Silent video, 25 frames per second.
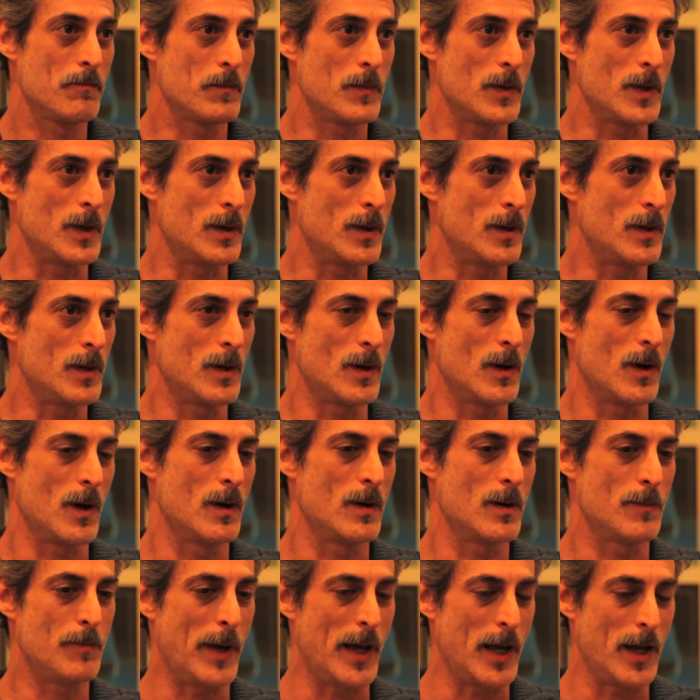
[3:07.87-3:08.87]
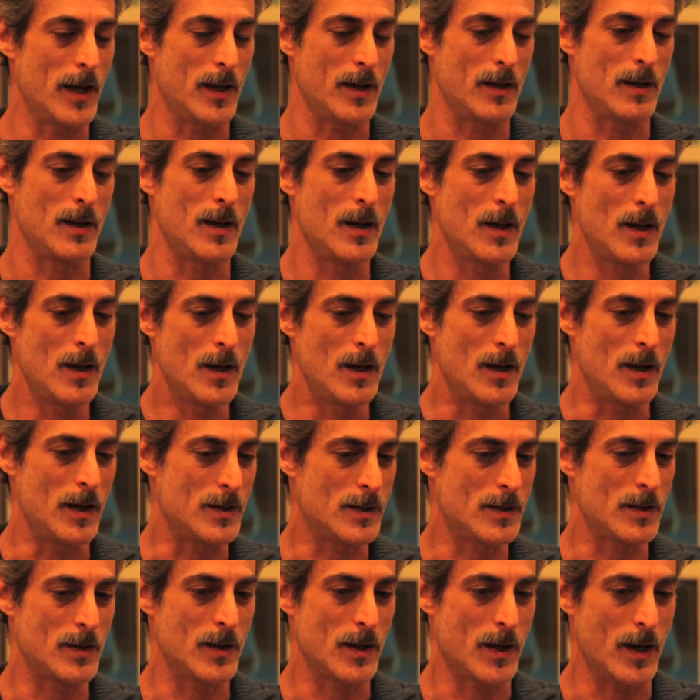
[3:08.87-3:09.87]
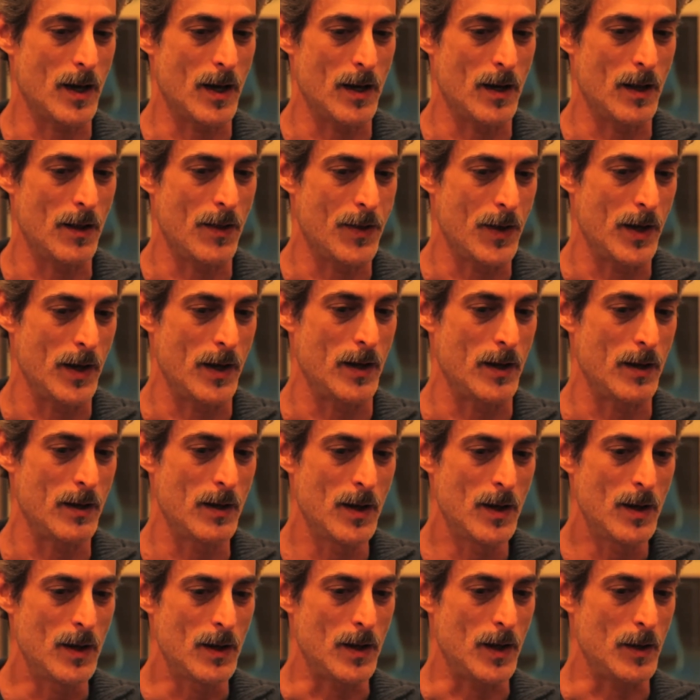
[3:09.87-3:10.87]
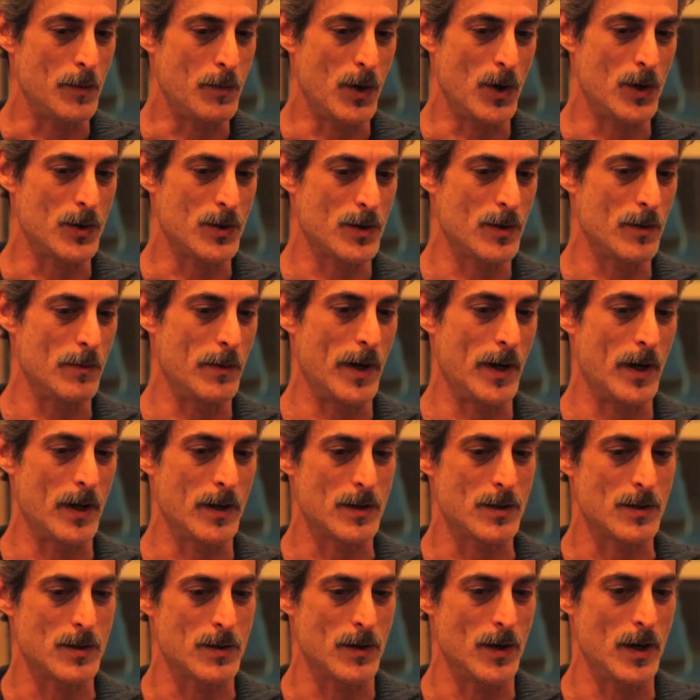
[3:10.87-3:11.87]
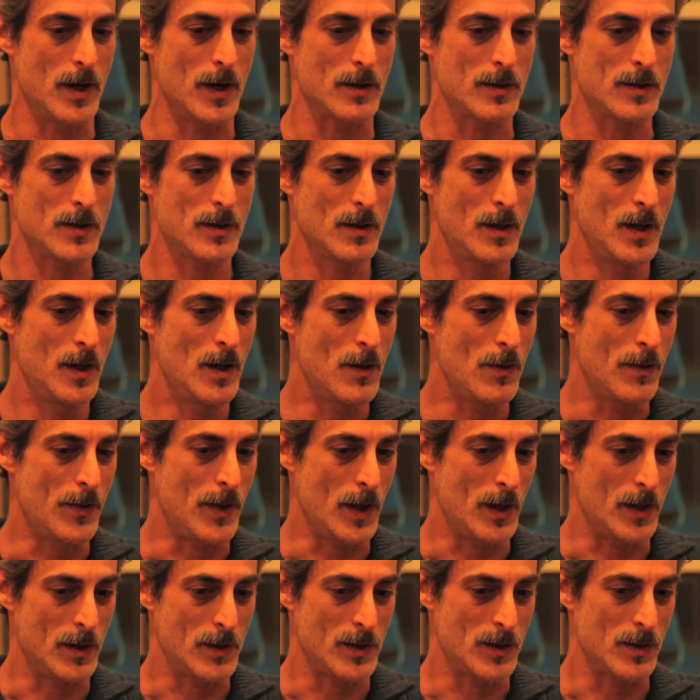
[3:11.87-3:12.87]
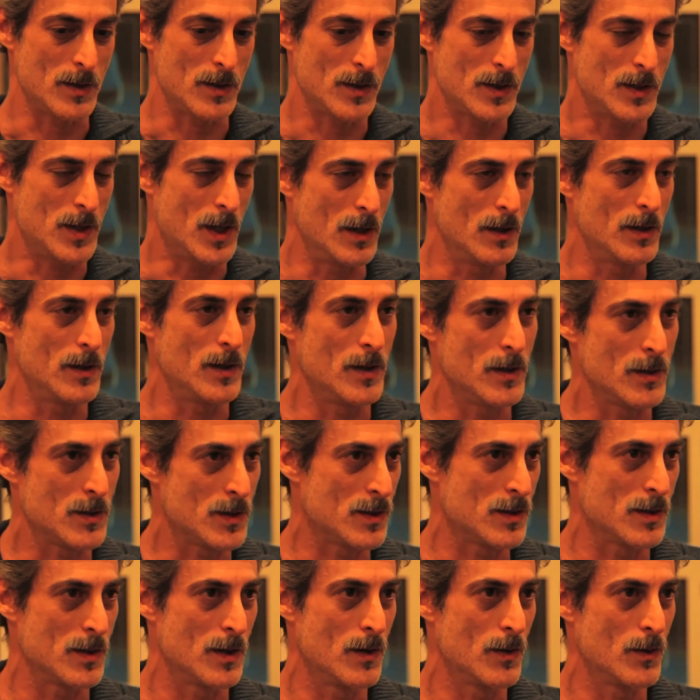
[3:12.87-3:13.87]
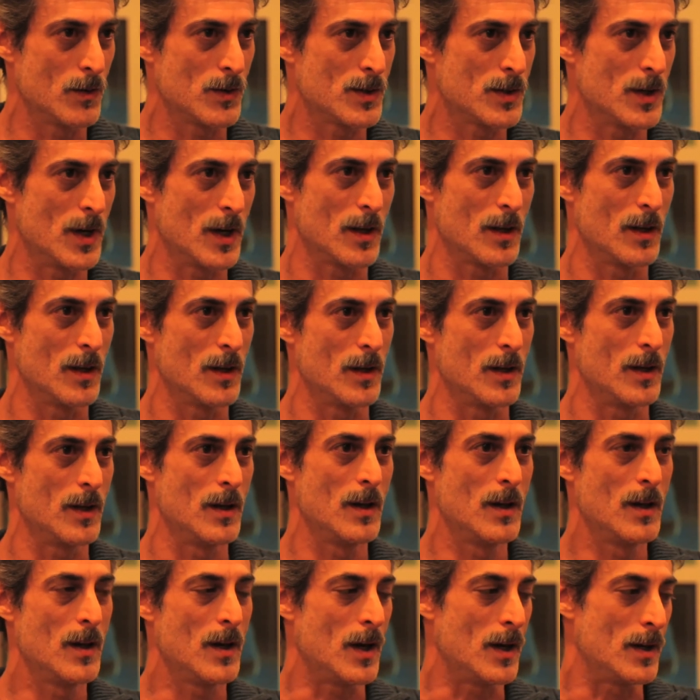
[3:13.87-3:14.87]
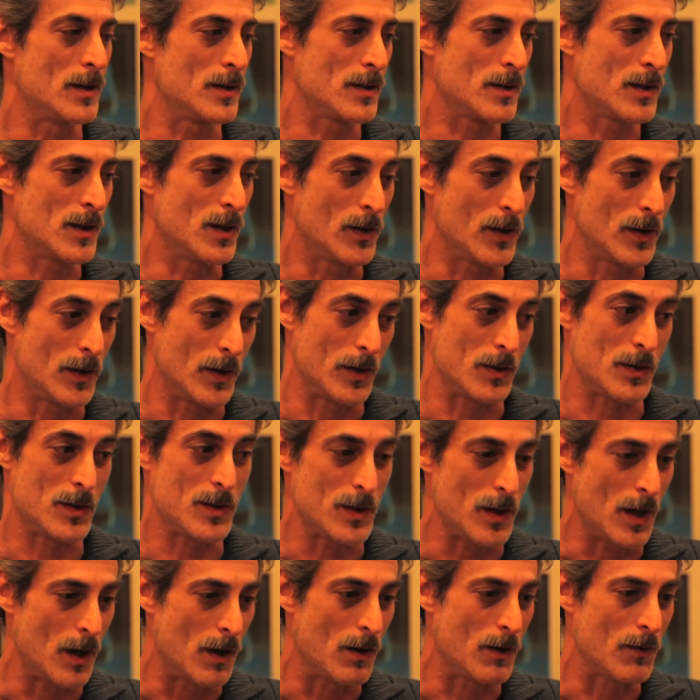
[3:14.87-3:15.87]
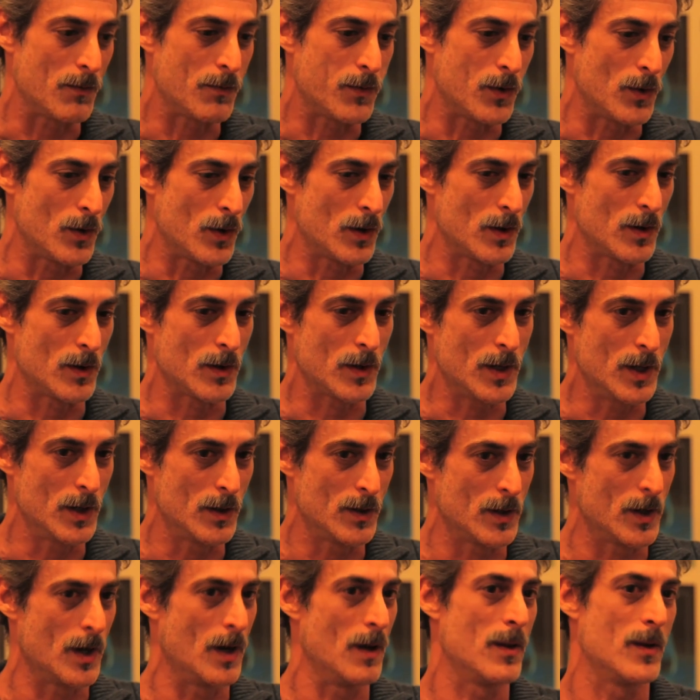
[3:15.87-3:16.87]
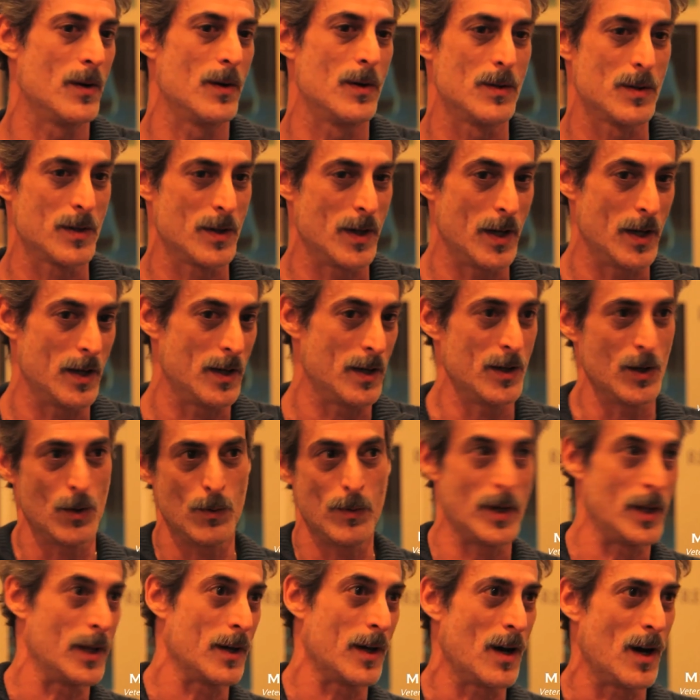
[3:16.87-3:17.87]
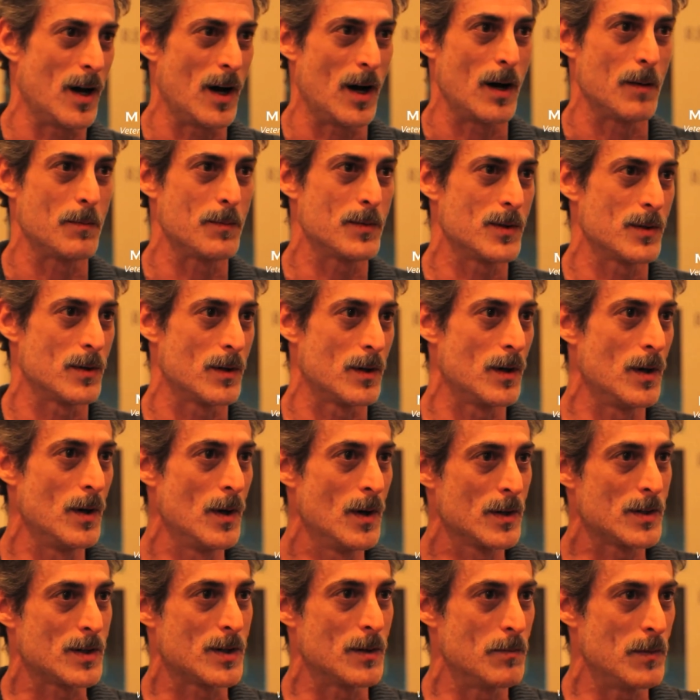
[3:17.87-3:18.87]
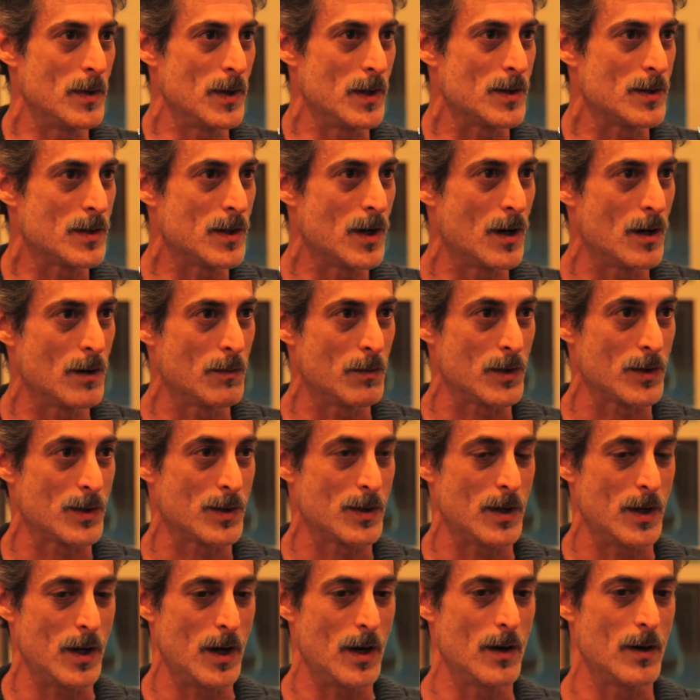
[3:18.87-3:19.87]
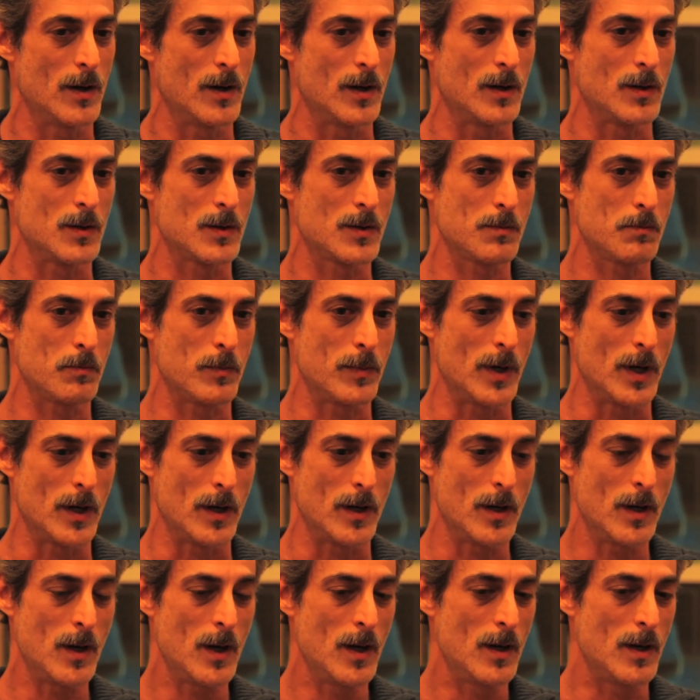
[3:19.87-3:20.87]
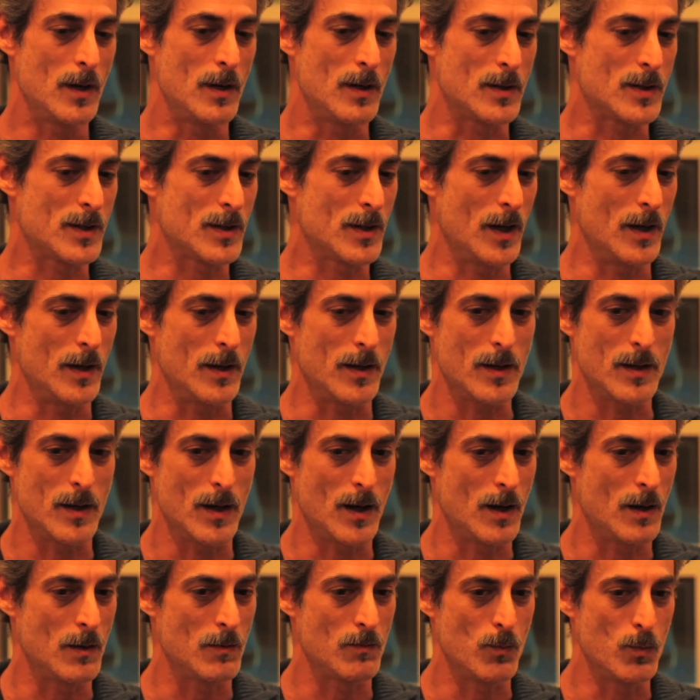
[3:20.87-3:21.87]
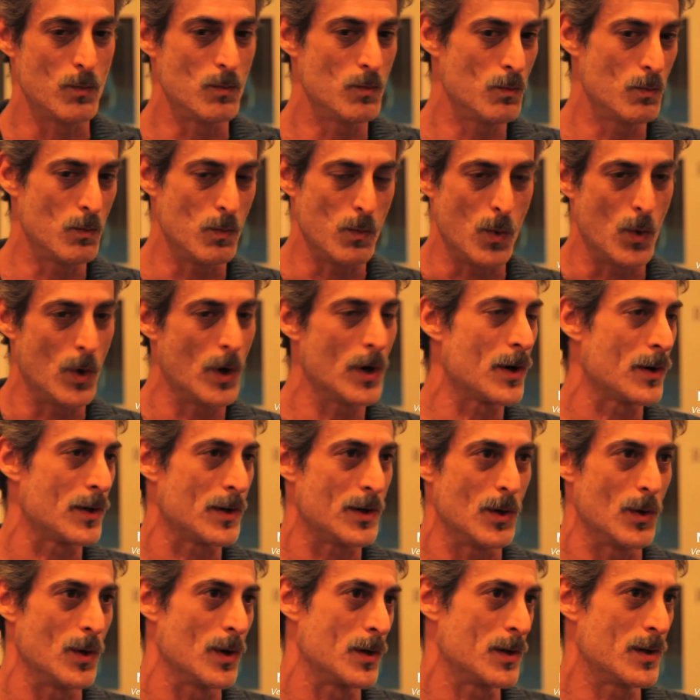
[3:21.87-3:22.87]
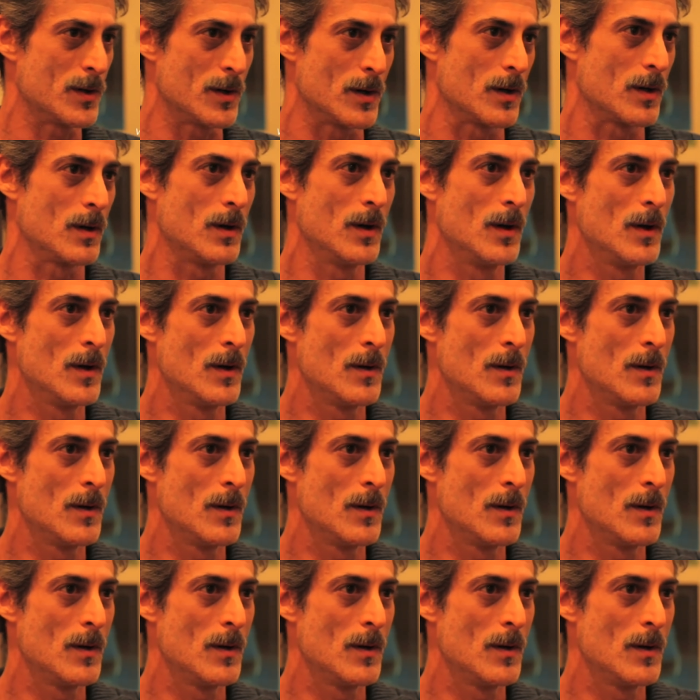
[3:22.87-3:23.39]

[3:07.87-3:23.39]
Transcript: You, you know, pain isn't the kind of thing like post-traumatic stress that'll just kill you so suddenly as killing yourself or killing others and getting killed by the cops or some of these terrible scenarios. But it's like uh, water torture.